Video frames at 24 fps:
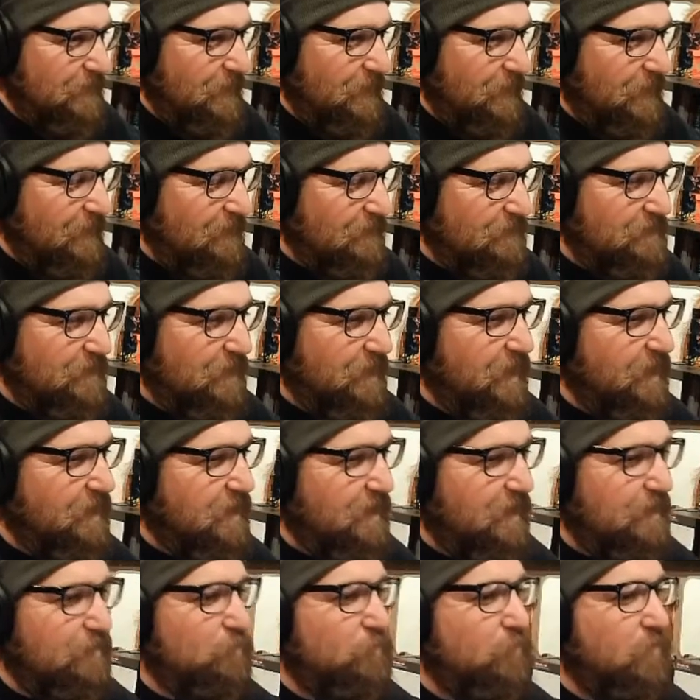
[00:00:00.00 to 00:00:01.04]
is
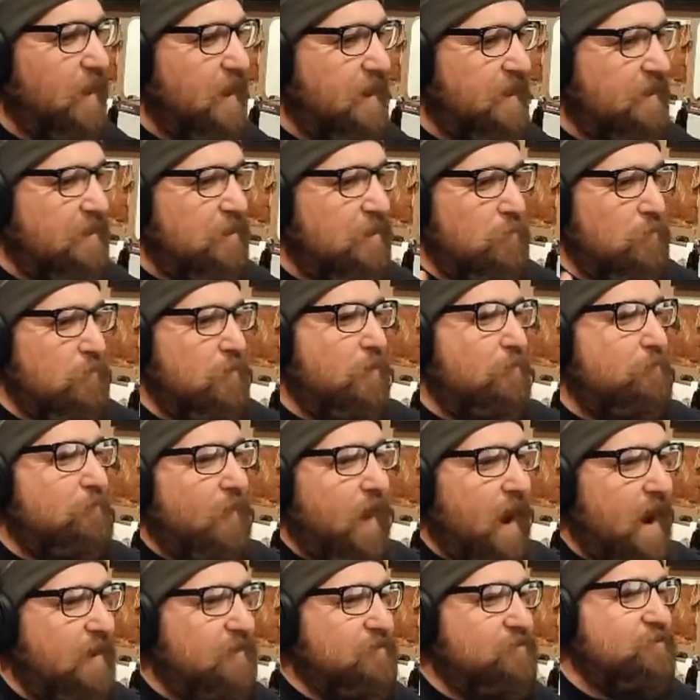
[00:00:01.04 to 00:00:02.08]
like letting you go for.
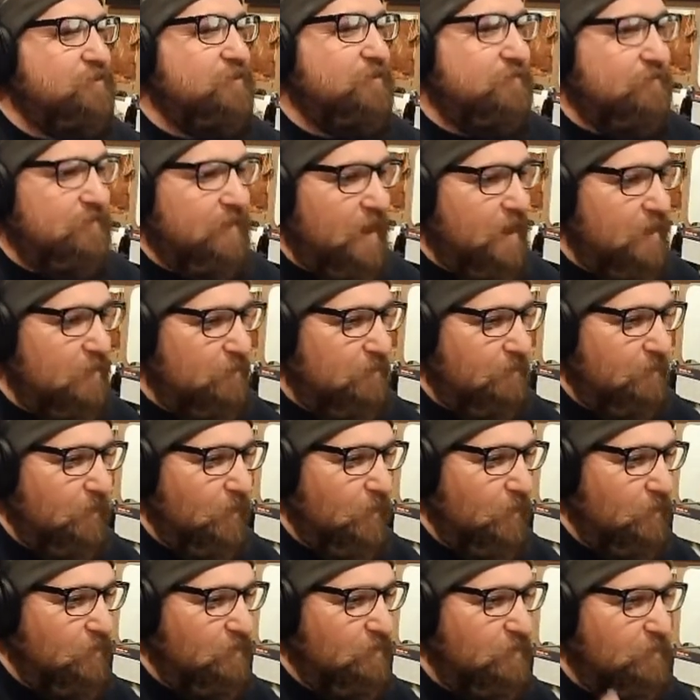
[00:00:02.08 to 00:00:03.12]
I should have gone
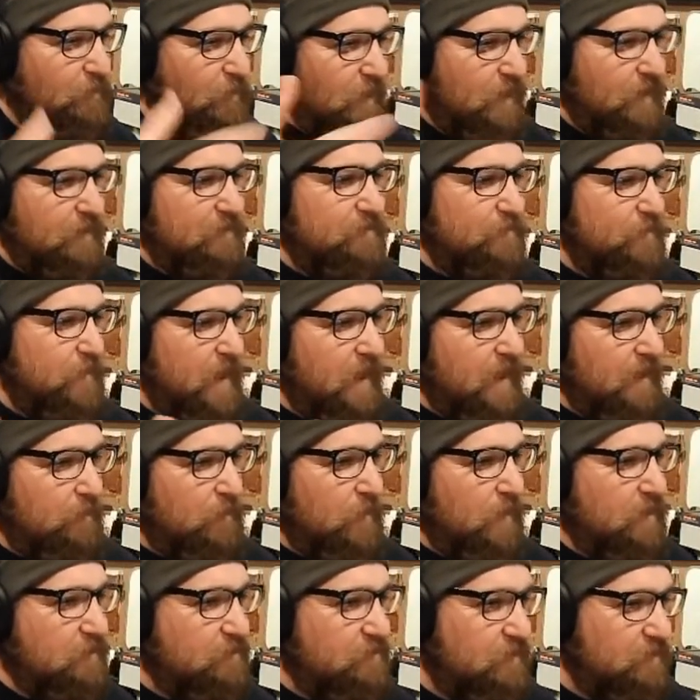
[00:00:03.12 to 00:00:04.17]
first because
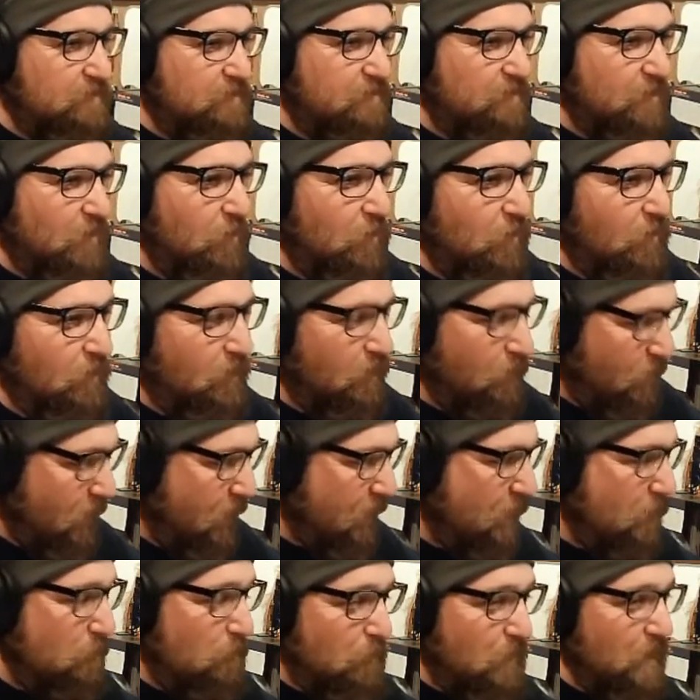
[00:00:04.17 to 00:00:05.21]
Megabit just stole like
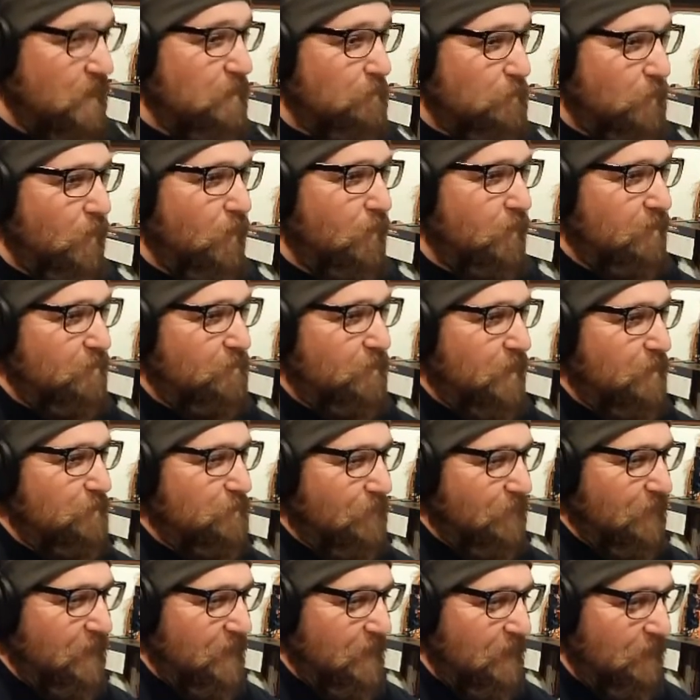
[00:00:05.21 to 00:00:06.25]
a big part of my
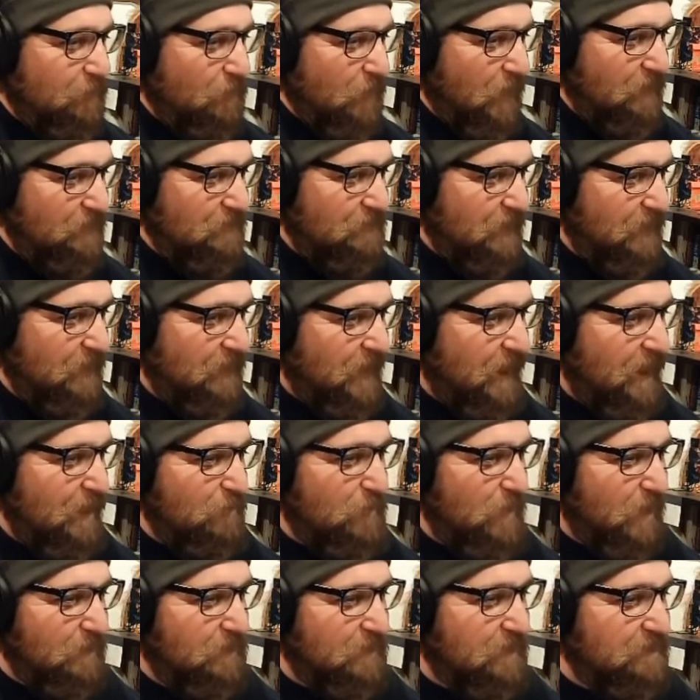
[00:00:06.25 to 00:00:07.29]
plan by saying, how
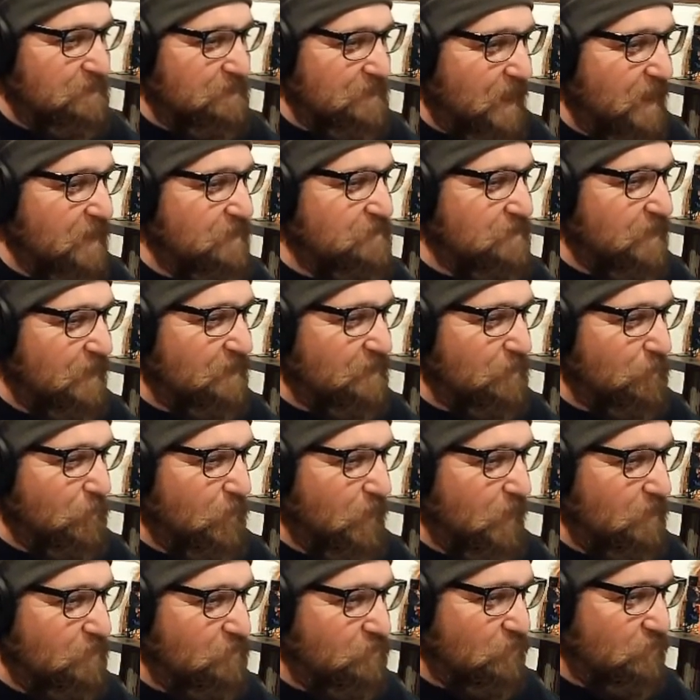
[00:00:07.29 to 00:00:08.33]
about this, hijack the
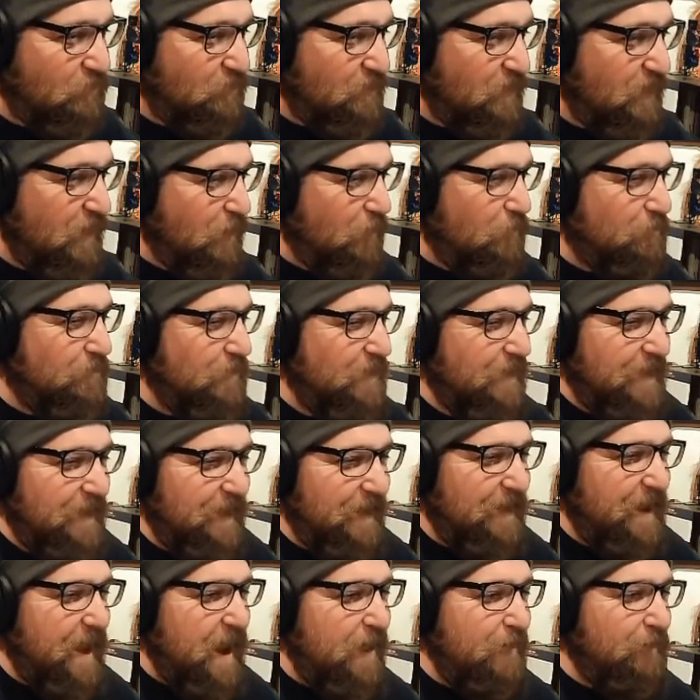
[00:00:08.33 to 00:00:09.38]
planes yourself
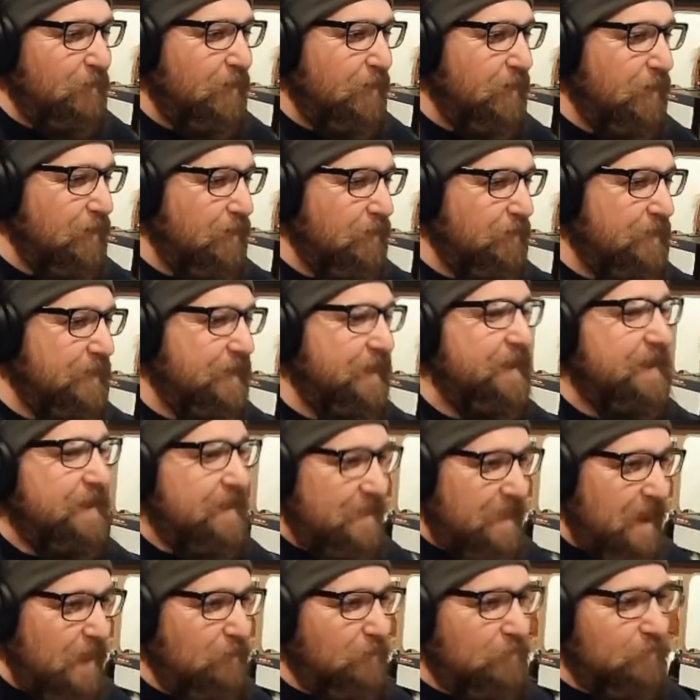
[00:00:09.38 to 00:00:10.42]
an hour early.
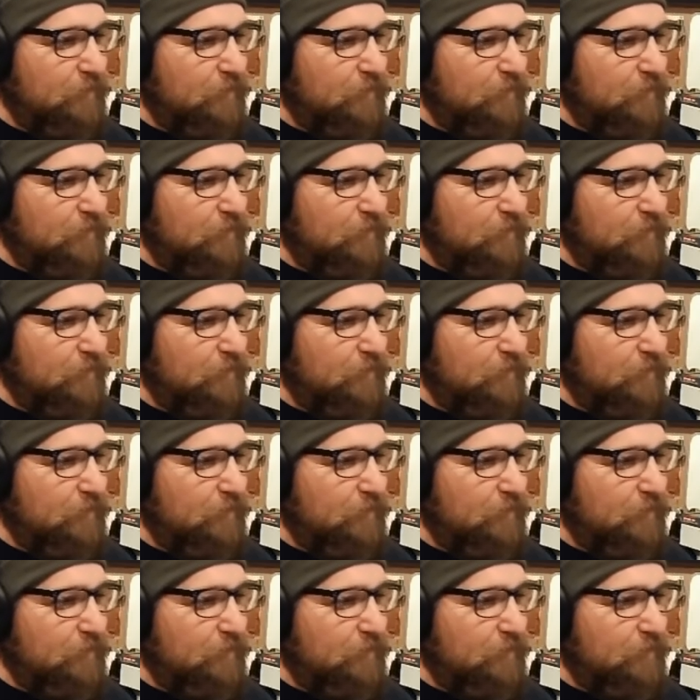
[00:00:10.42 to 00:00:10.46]
That was